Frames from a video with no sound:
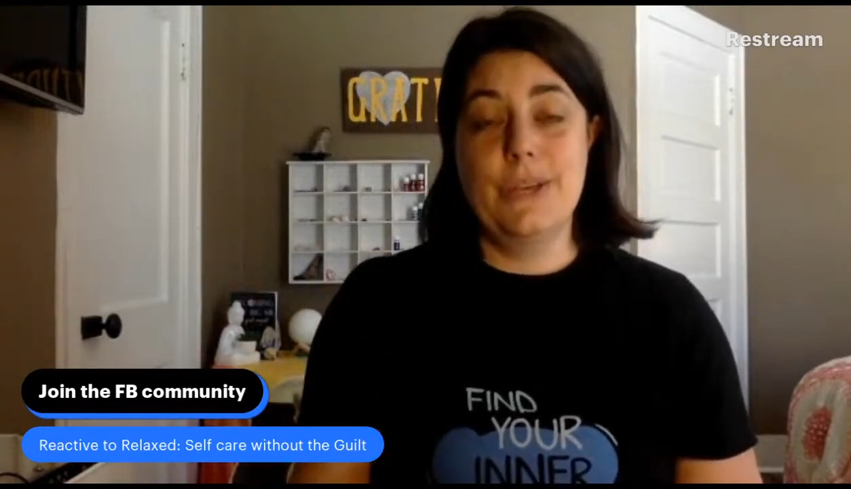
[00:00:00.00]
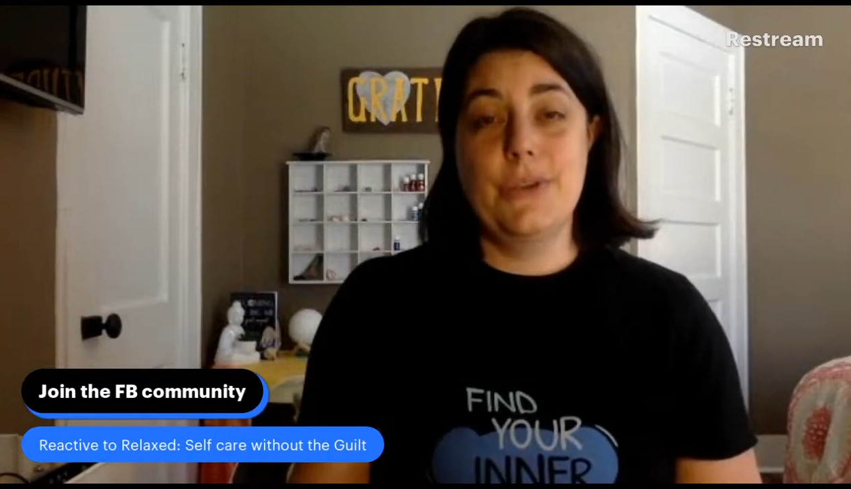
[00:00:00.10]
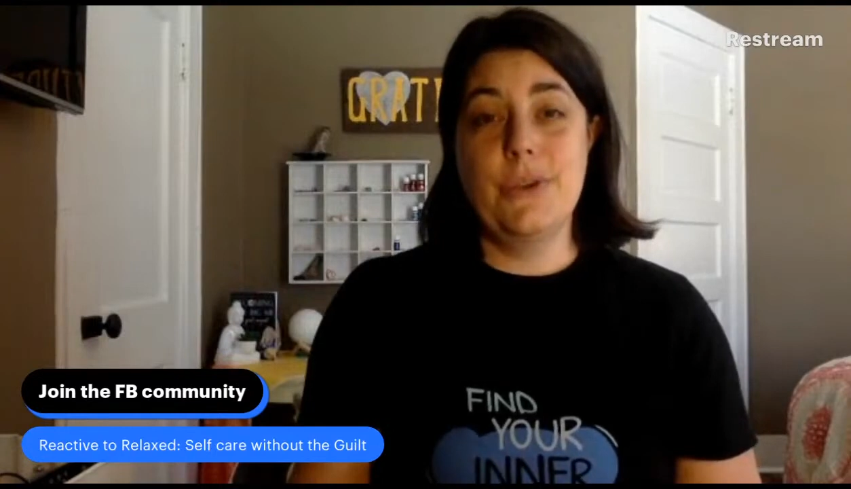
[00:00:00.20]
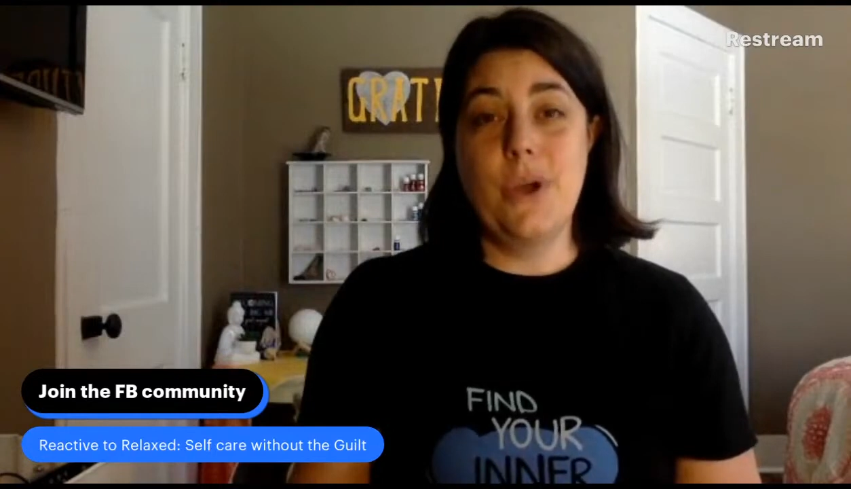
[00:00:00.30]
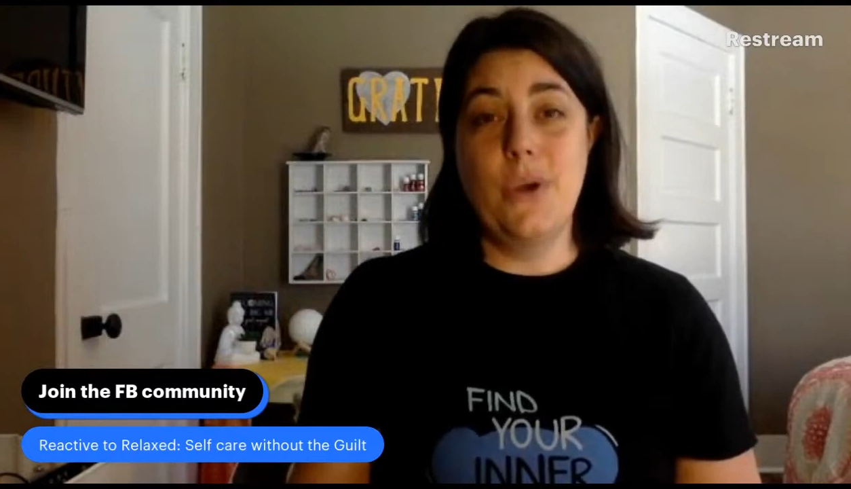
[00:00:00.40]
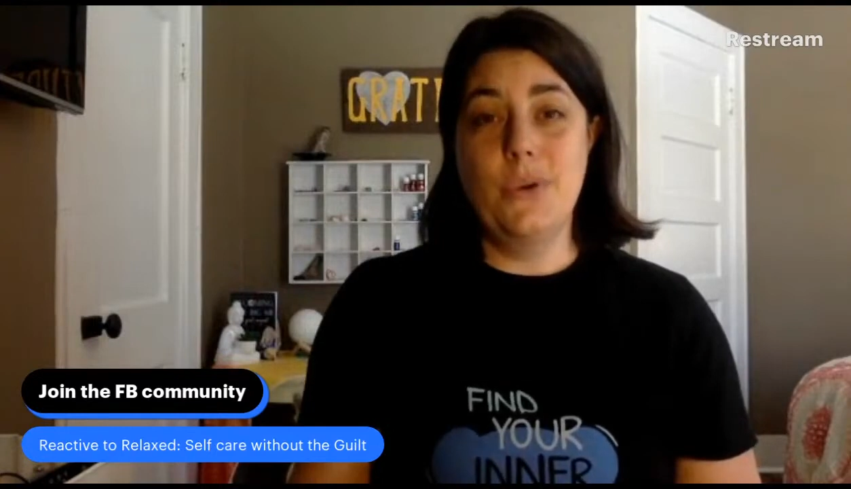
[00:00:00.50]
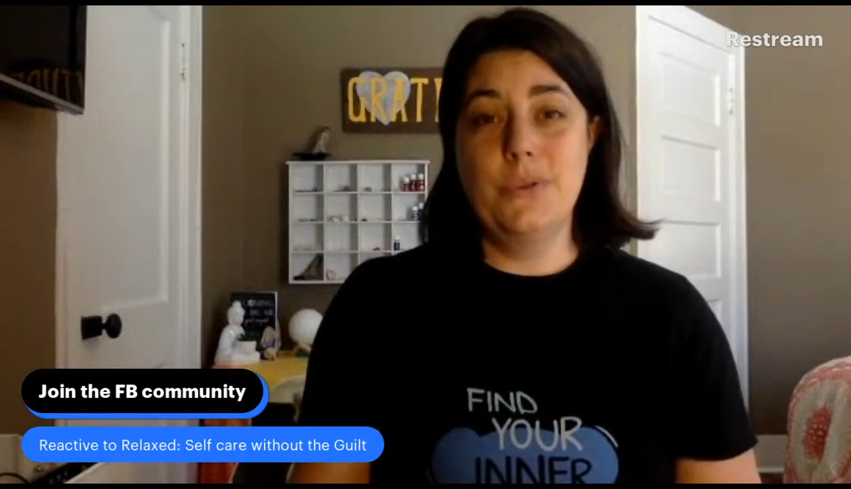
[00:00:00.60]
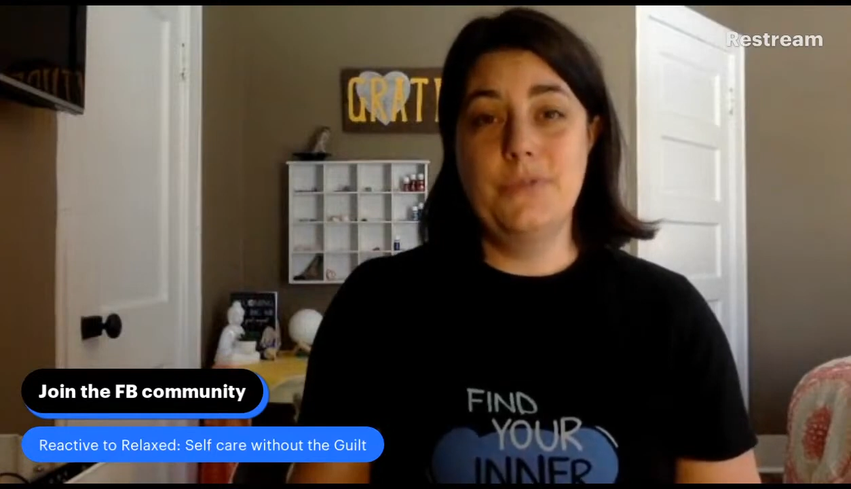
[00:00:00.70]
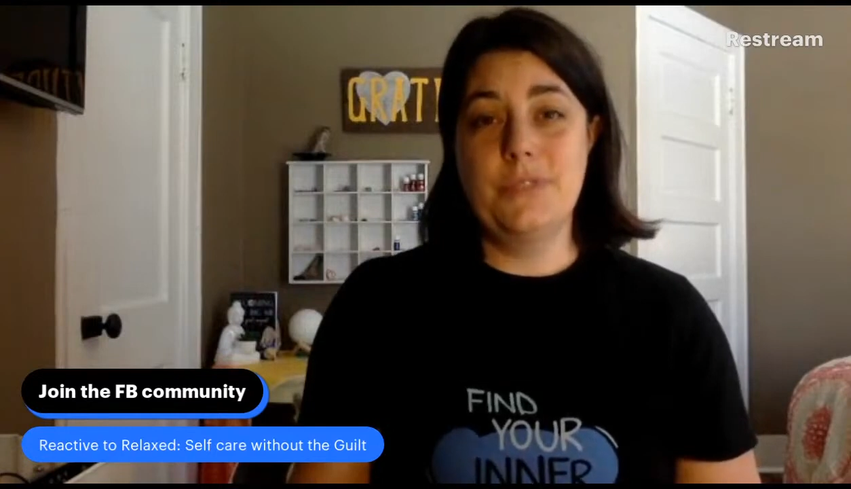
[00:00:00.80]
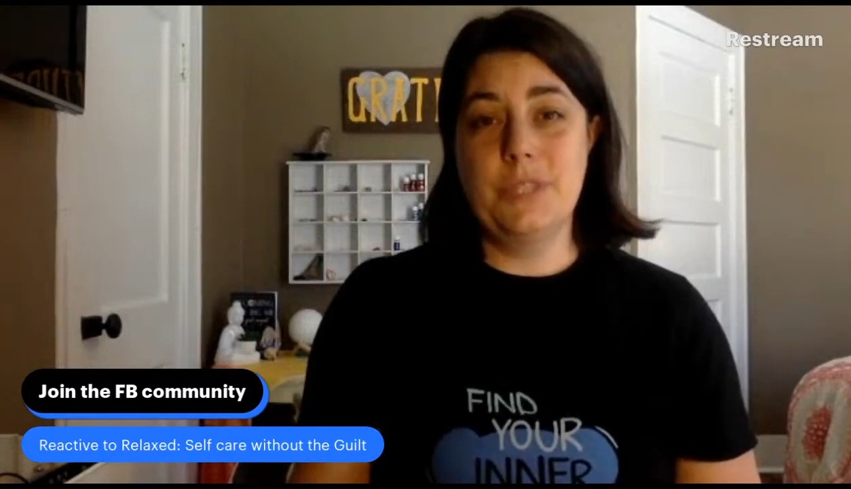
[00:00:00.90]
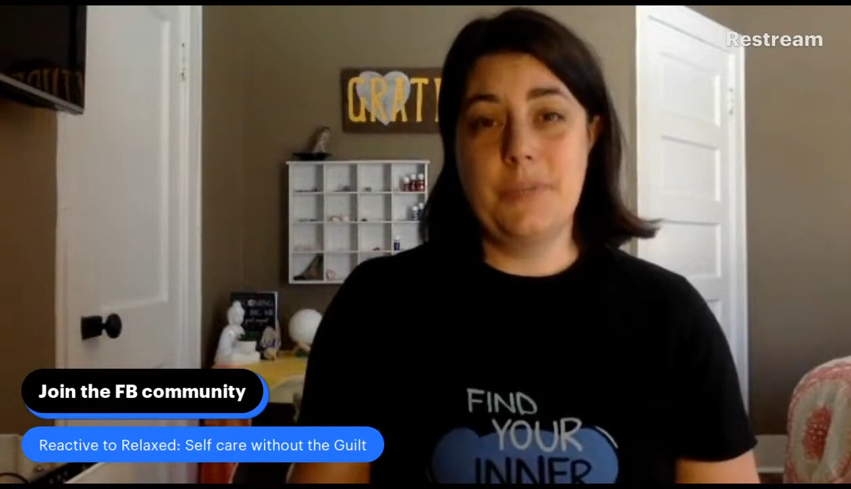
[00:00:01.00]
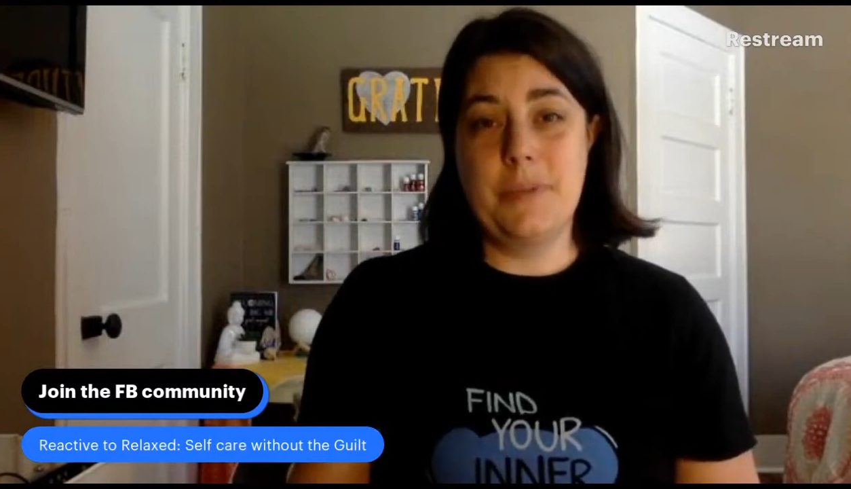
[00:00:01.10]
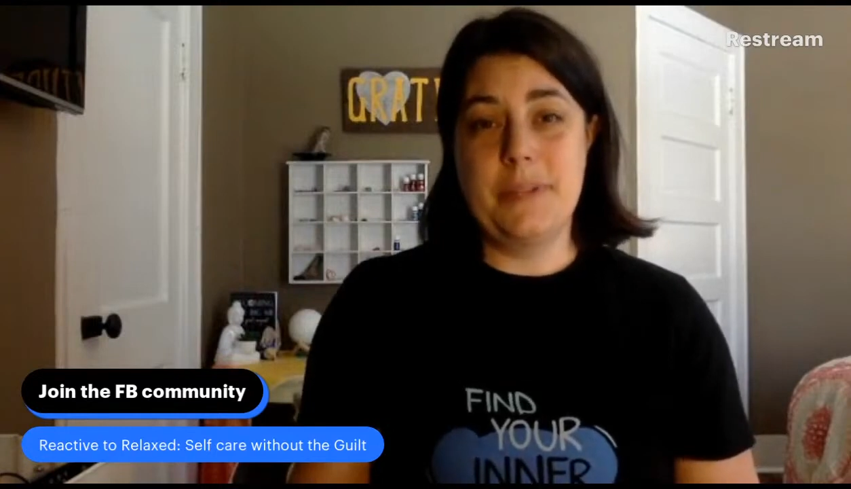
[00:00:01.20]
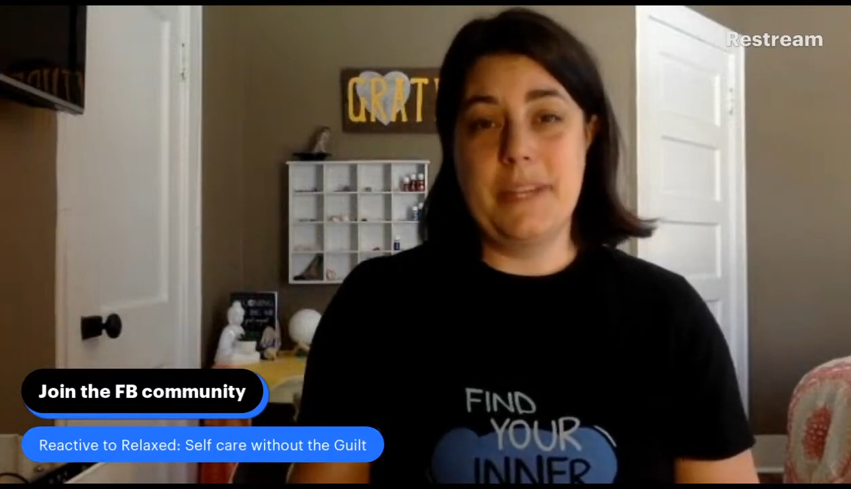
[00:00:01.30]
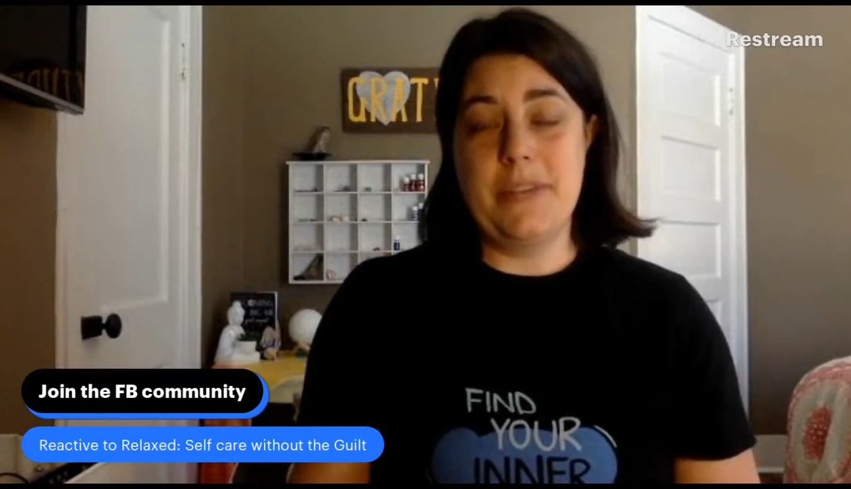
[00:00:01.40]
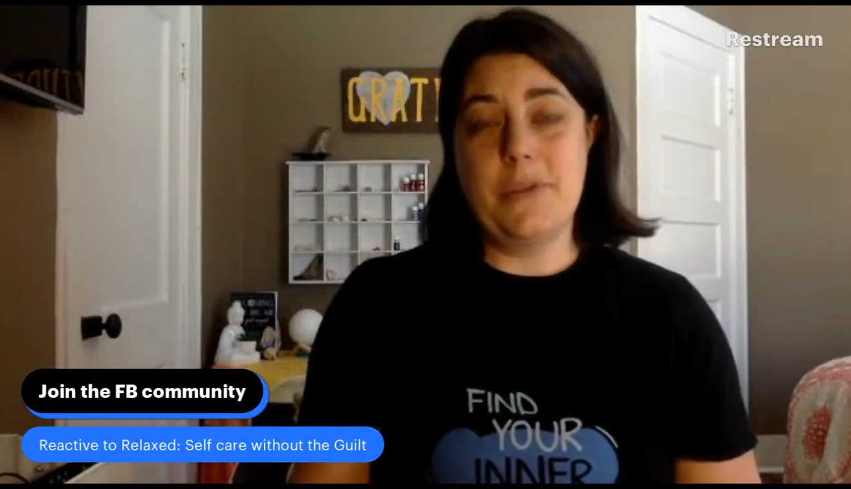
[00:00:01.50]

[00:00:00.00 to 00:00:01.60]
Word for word: your own vulnerability,